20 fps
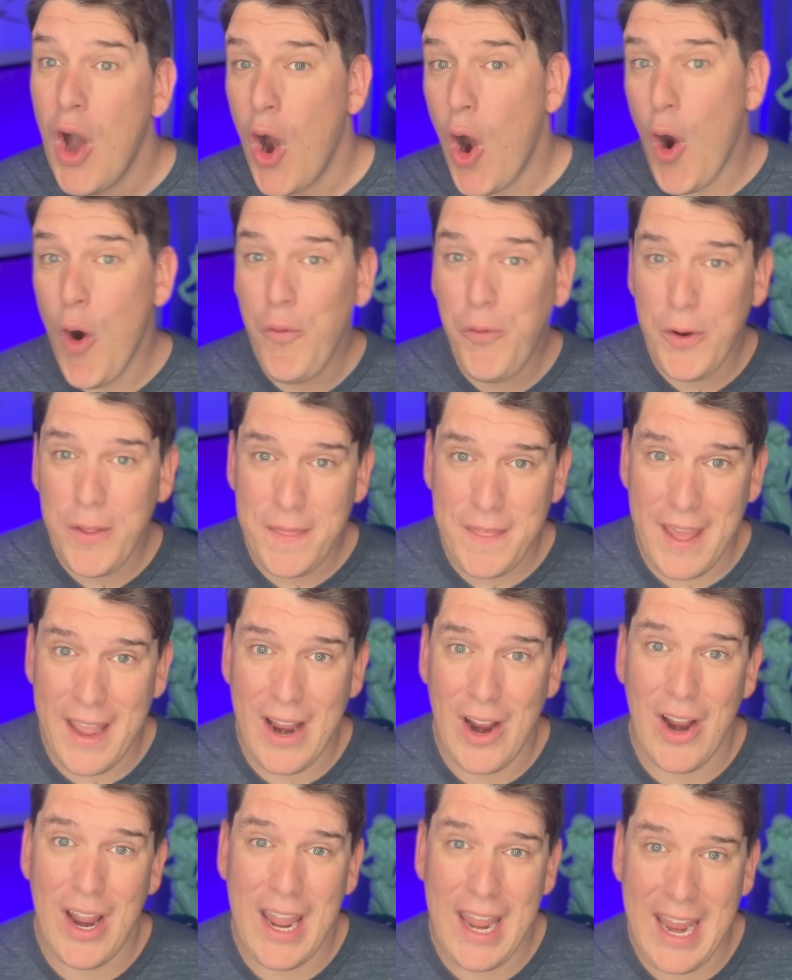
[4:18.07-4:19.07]
over
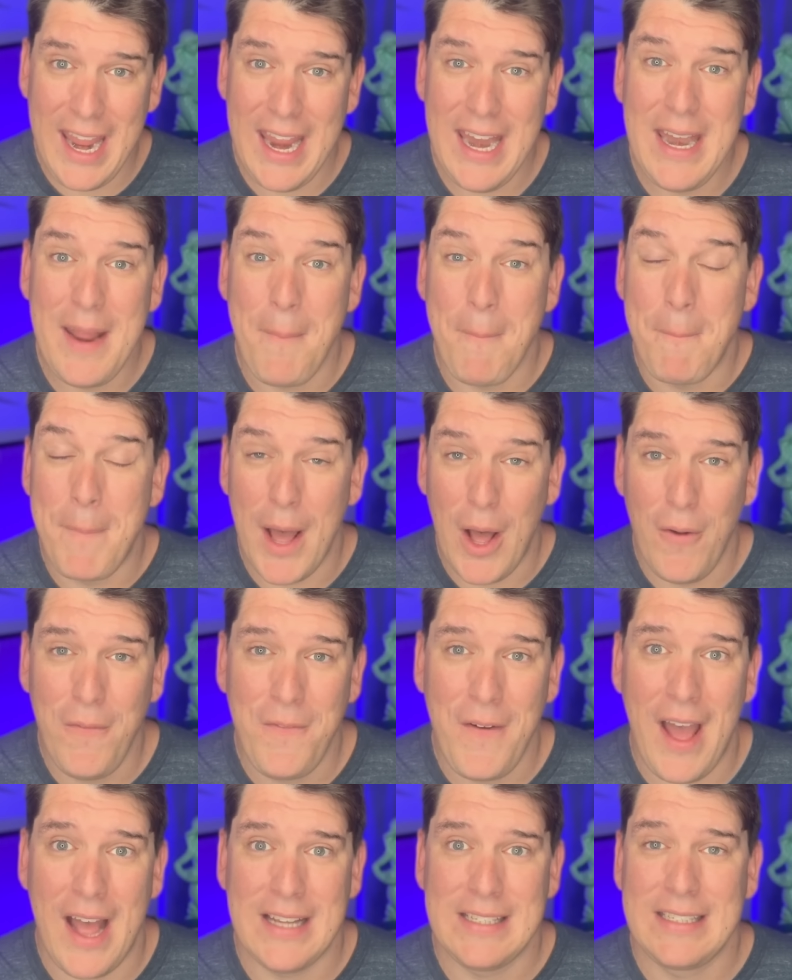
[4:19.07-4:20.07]
there in
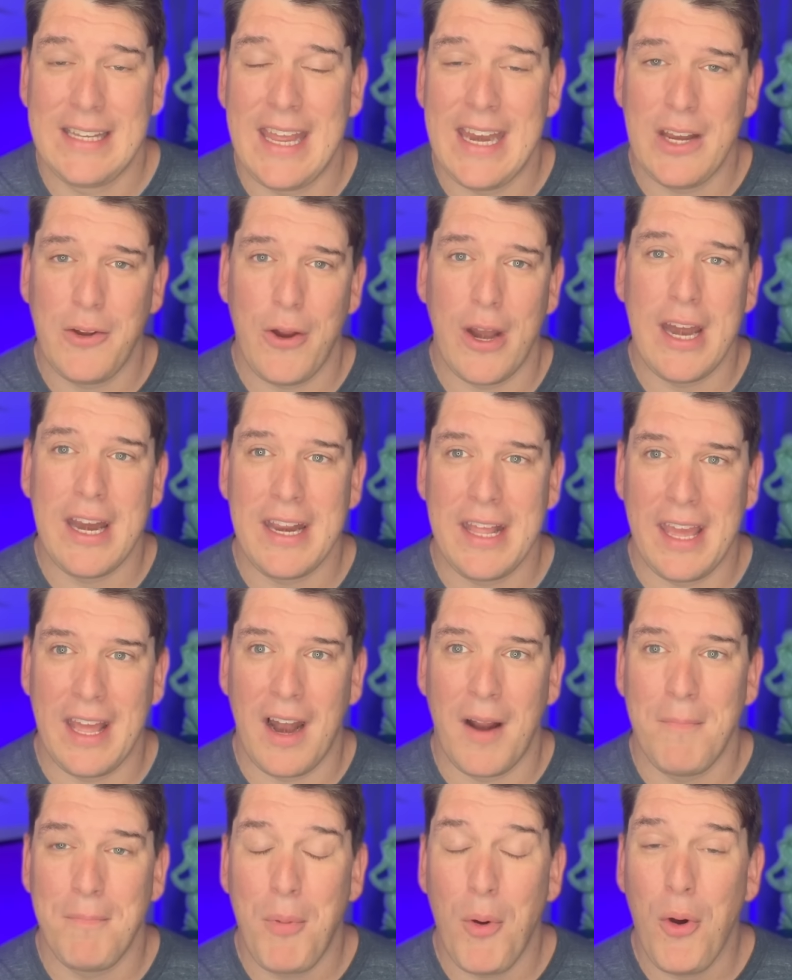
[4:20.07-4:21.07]
Belfast getting ready to get
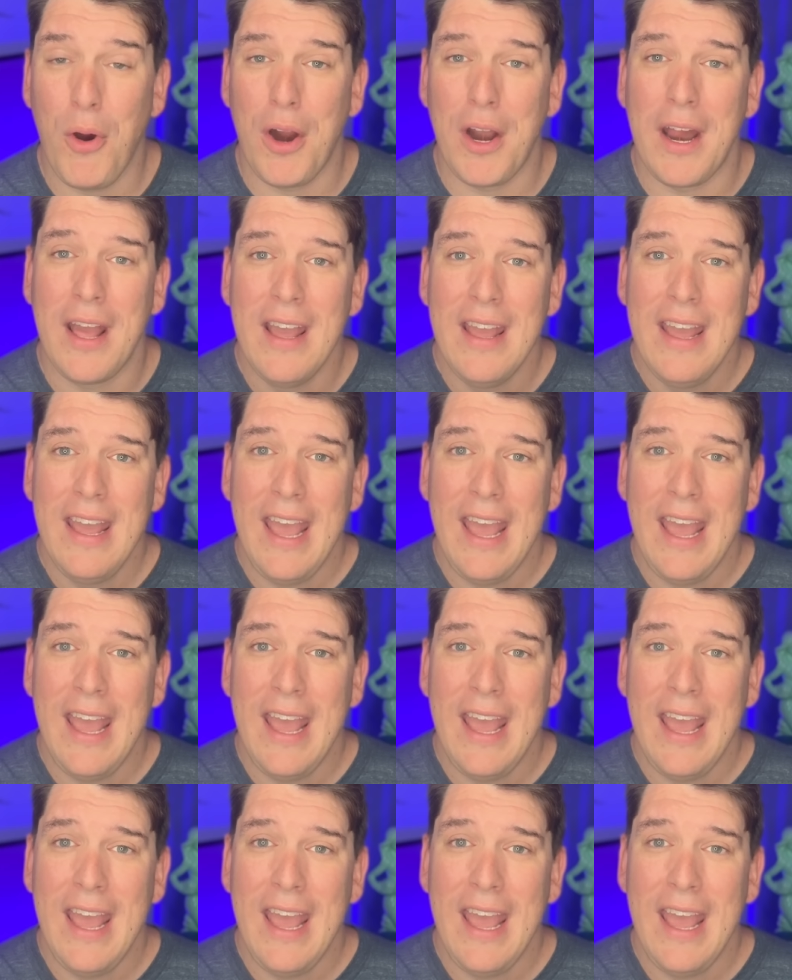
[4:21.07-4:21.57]
on board.